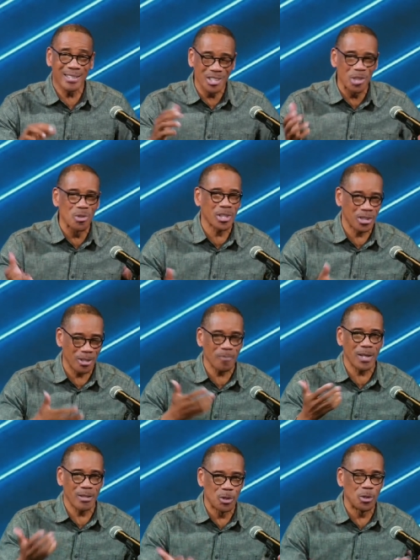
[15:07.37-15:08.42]
The yoke,
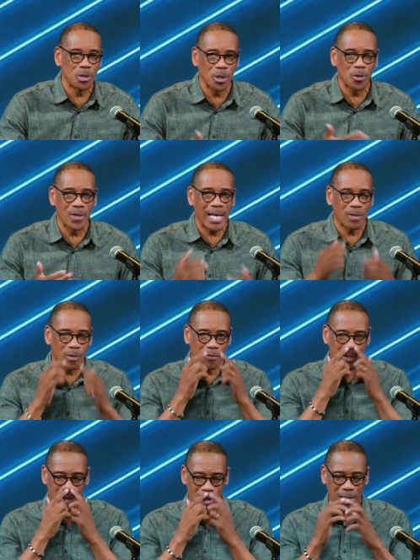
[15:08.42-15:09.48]
you know that, and
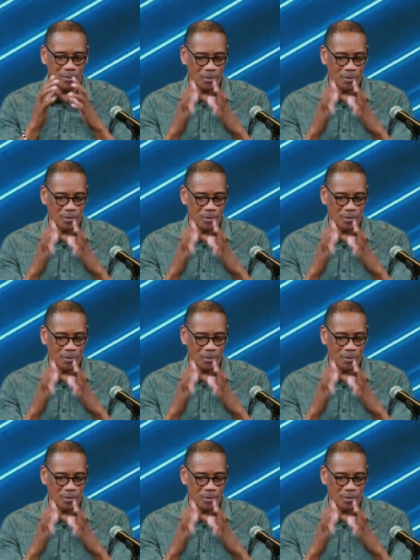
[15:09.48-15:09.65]
we've taught it.